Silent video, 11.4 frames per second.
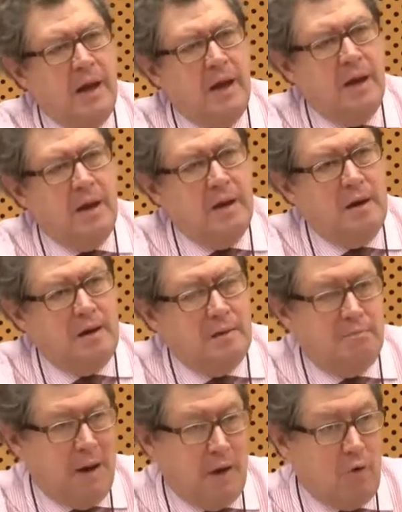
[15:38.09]
of
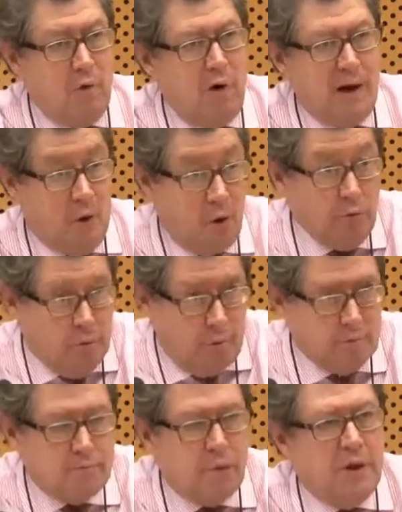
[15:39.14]
crab
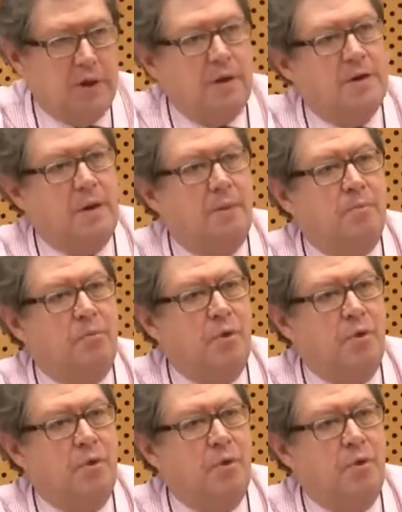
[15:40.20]
fishermen